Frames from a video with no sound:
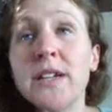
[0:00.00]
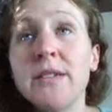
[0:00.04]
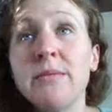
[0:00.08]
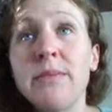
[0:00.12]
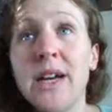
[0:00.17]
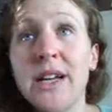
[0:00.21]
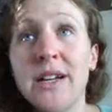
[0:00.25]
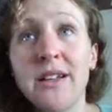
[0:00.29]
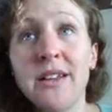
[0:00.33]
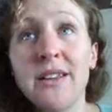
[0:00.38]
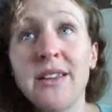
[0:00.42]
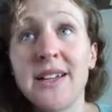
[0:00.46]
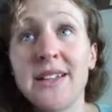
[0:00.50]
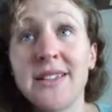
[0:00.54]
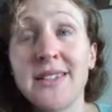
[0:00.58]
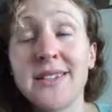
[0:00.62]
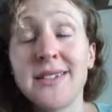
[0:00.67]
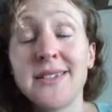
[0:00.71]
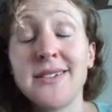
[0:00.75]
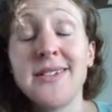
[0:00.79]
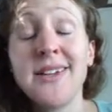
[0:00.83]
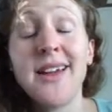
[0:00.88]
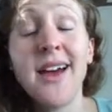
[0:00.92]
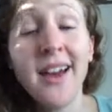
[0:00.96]
metal
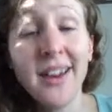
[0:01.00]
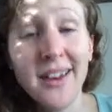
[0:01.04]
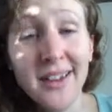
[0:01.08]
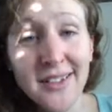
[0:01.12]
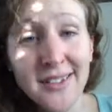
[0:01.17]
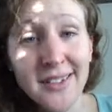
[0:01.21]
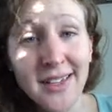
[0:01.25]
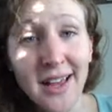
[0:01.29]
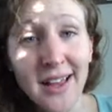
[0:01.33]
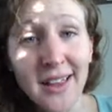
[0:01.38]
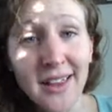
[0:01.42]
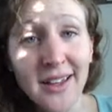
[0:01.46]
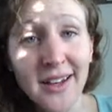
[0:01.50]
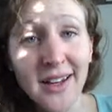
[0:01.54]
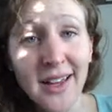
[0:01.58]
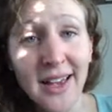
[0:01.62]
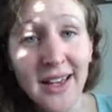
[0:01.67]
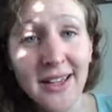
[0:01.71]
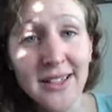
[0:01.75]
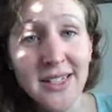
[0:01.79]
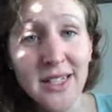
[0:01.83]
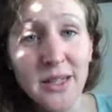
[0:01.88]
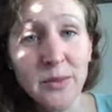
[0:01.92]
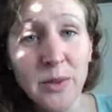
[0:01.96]
that's not a solid at
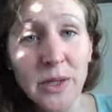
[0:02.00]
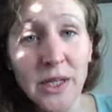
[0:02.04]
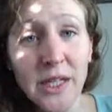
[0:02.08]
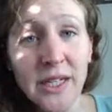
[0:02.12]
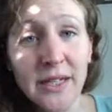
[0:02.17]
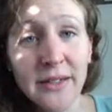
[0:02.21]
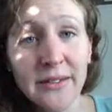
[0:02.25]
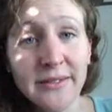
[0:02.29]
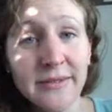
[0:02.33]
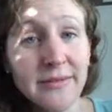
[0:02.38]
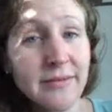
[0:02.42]
STP,